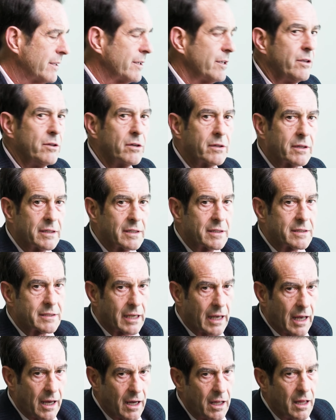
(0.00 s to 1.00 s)
You can
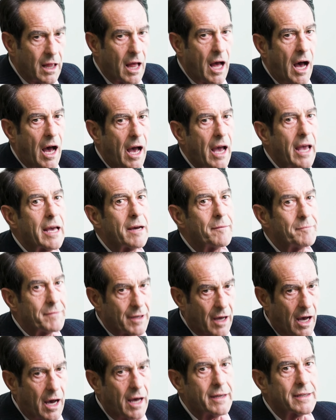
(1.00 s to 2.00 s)
tell I am
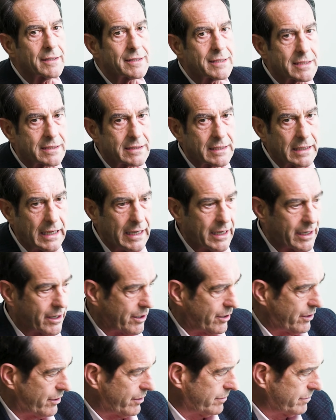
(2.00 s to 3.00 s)
not a
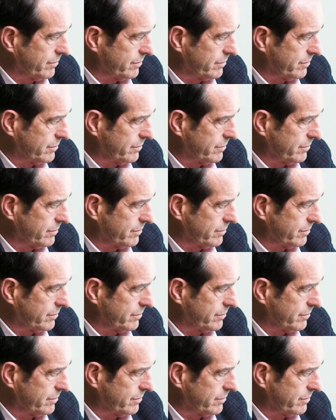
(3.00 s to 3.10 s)
singer.